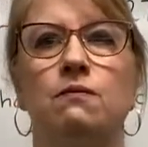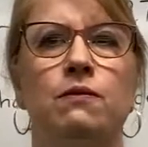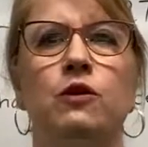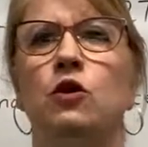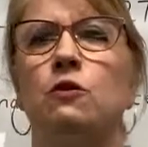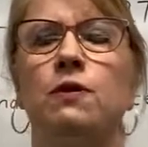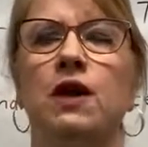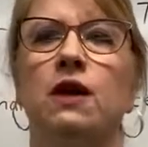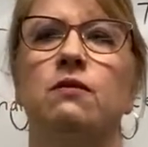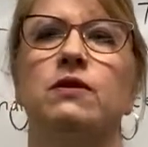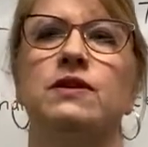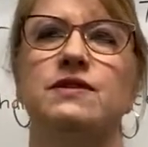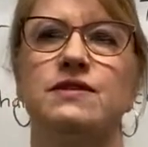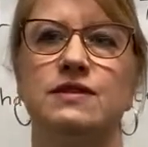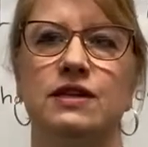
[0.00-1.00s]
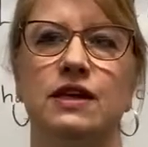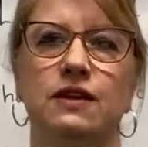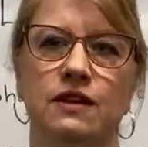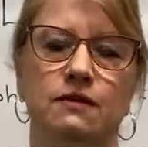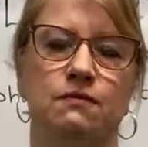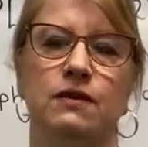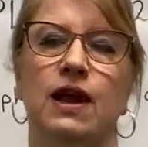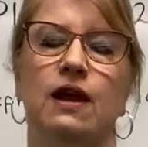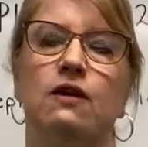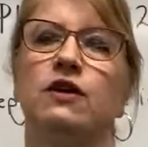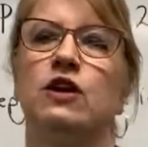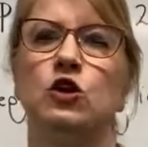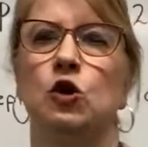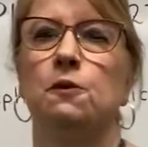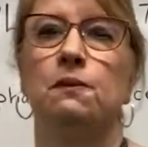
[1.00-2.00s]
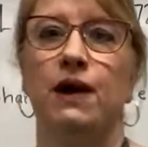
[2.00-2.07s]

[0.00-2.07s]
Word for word: you be able to see the noun in your